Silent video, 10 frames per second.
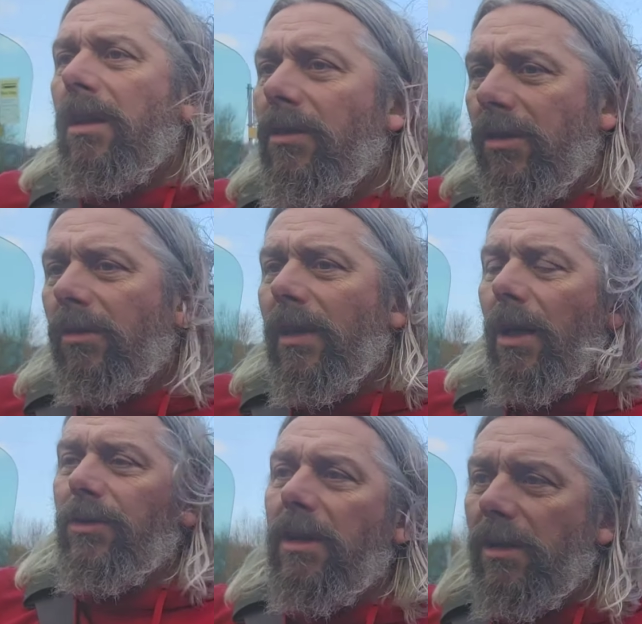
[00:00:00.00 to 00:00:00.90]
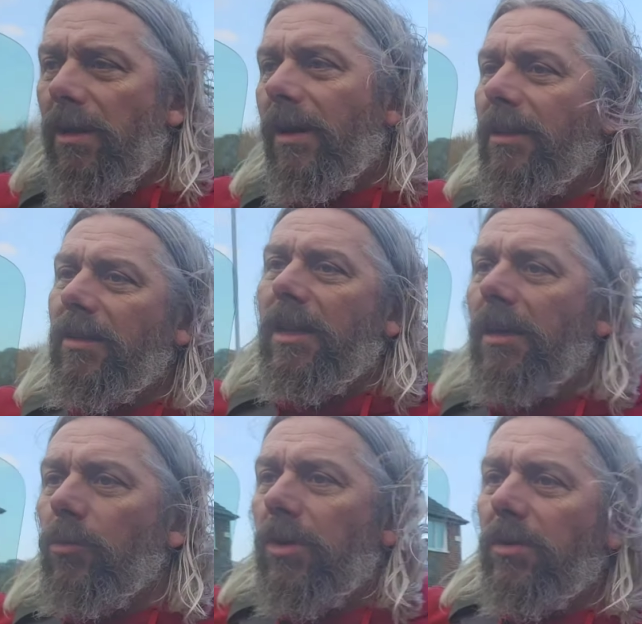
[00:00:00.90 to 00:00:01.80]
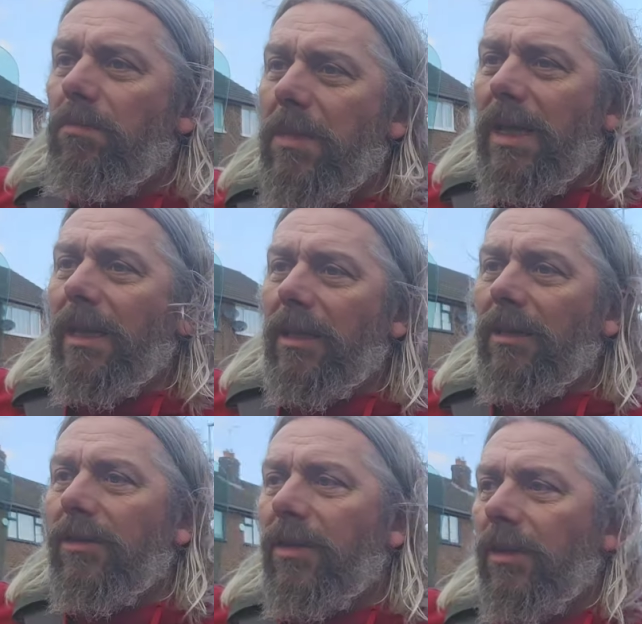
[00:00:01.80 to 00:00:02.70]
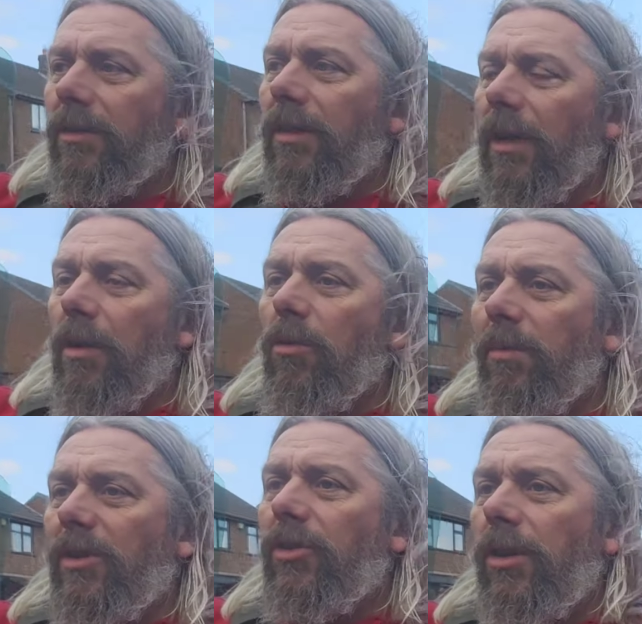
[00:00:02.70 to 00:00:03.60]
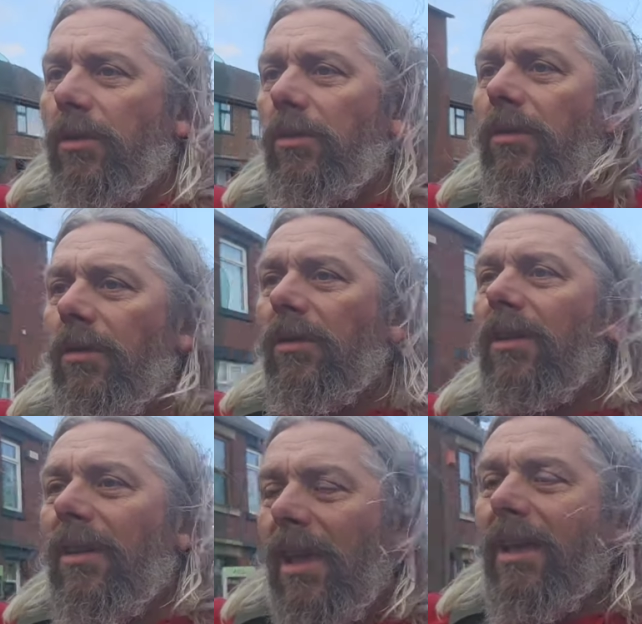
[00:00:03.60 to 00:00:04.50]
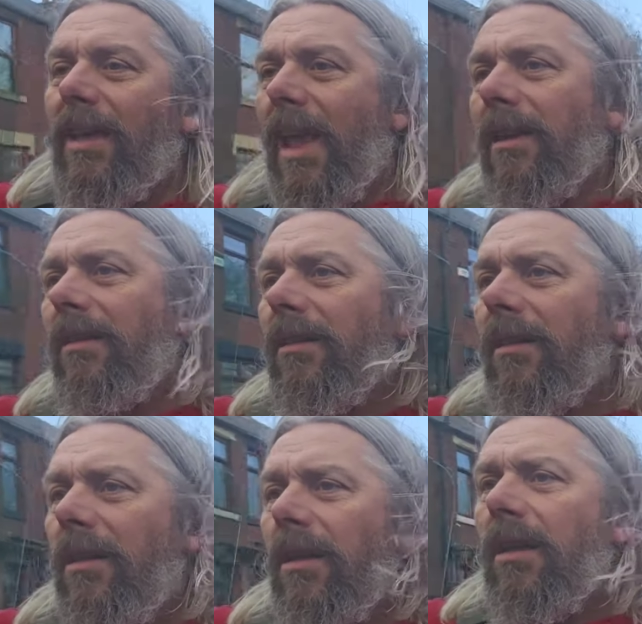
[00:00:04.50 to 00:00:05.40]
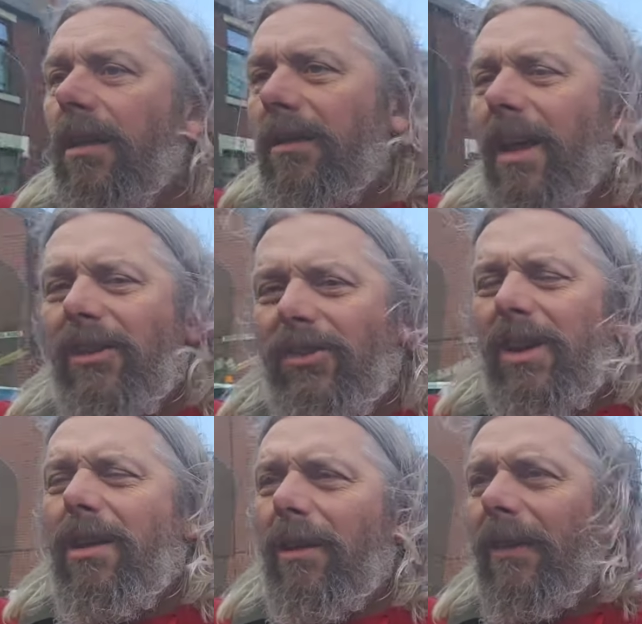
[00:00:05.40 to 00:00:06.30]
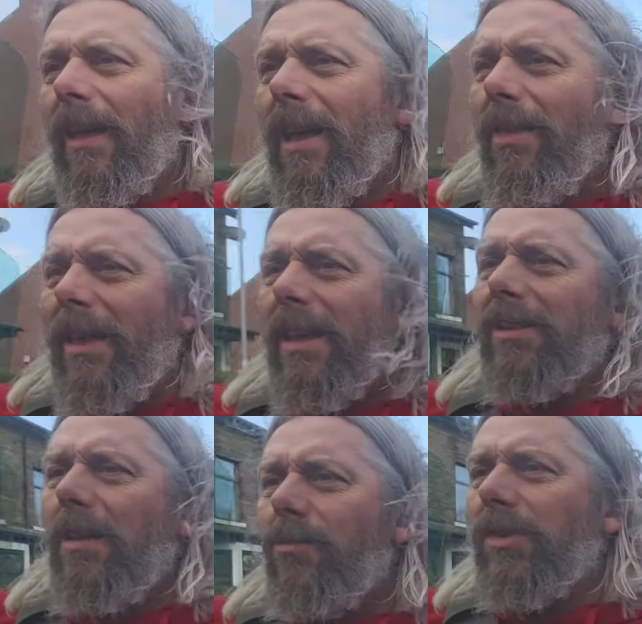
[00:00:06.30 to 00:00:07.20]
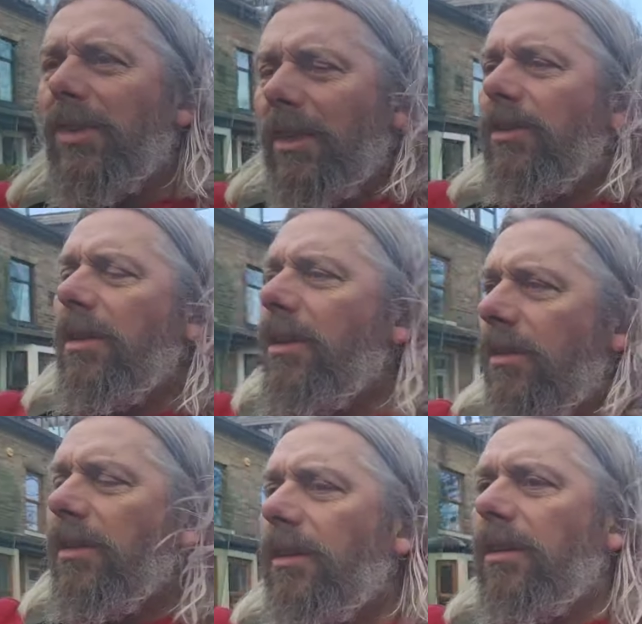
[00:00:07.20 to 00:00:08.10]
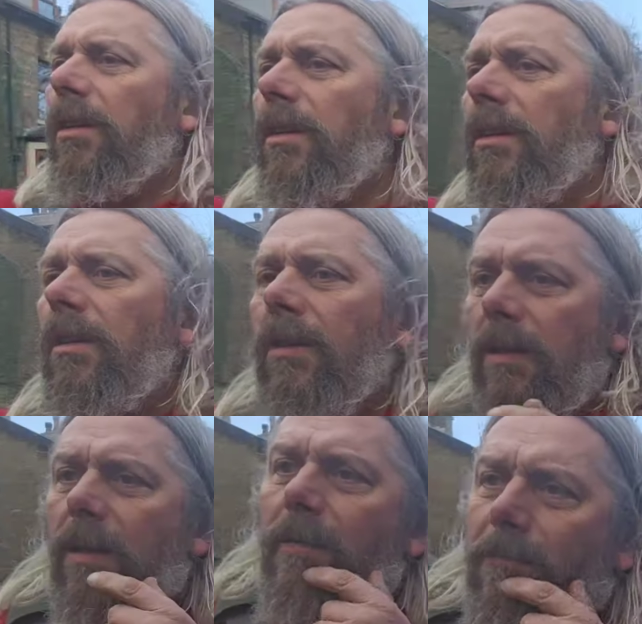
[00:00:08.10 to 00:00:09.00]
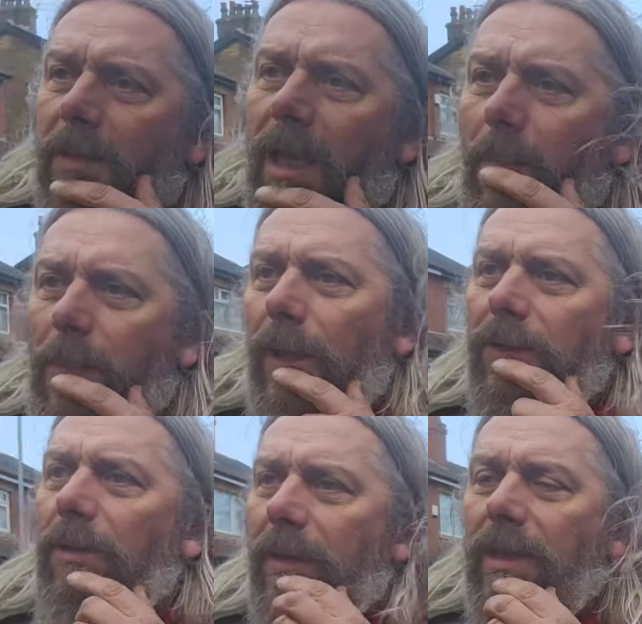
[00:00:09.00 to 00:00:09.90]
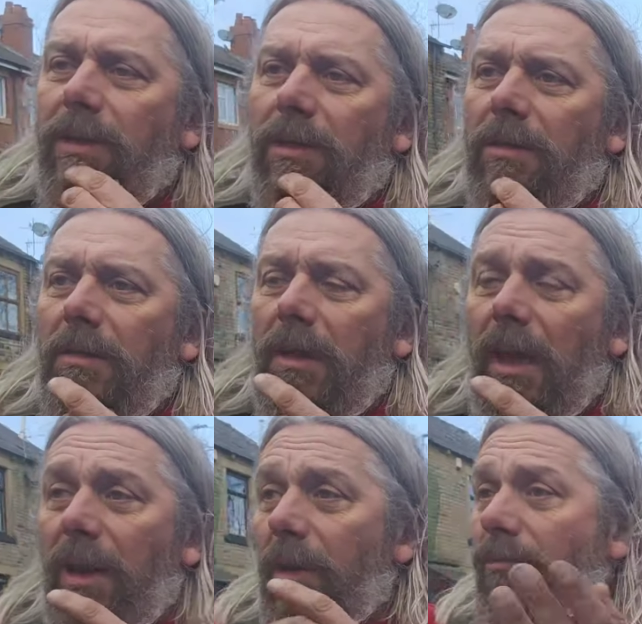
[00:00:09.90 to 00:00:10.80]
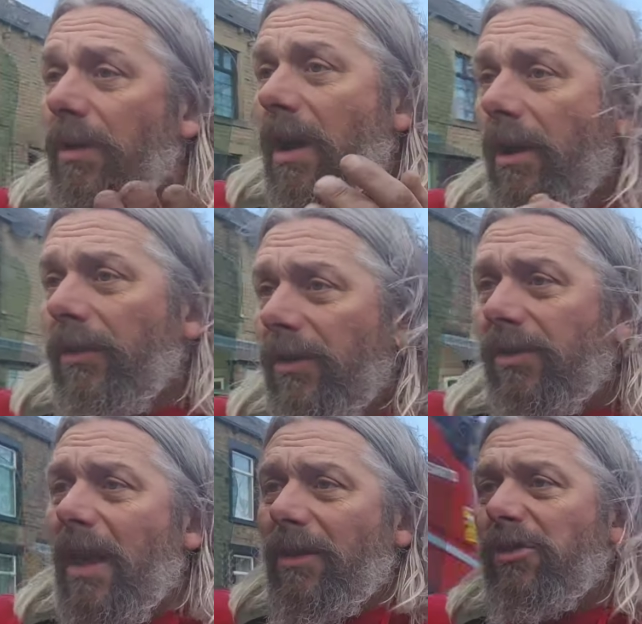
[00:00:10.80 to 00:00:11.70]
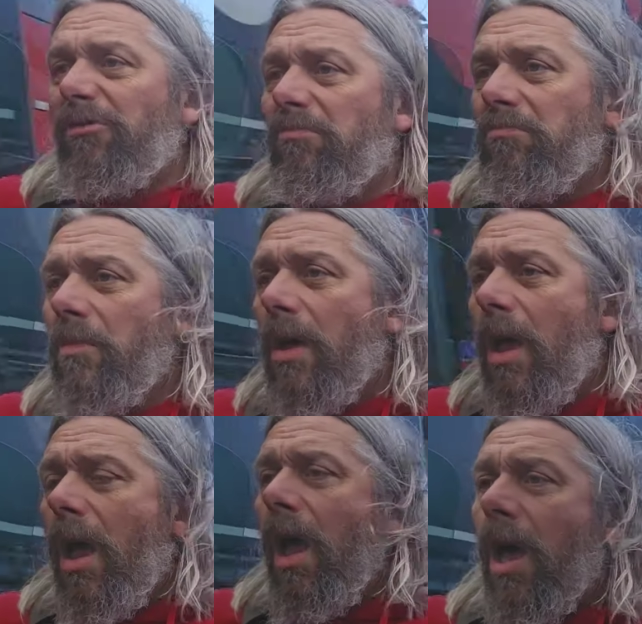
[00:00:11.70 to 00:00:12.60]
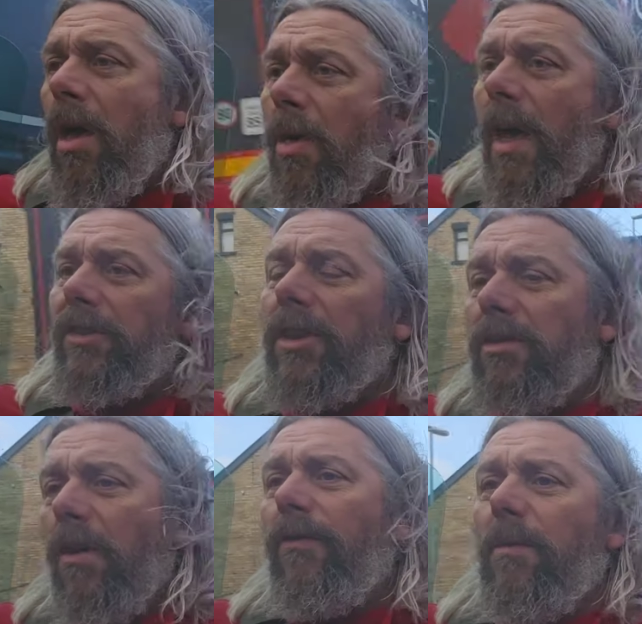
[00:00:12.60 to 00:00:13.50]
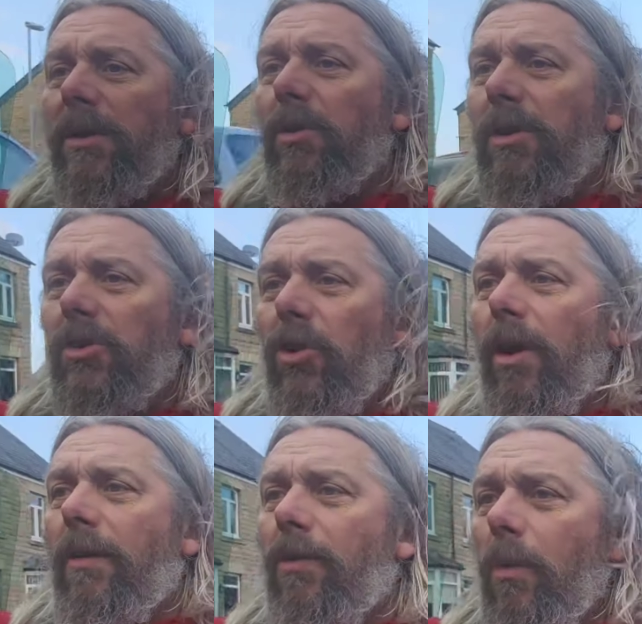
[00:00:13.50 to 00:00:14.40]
2019, which means that it will be due again next year. I think it's every 6 years, the cam belt on these. Anyway, regardless, that's enough for me to enjoy it for a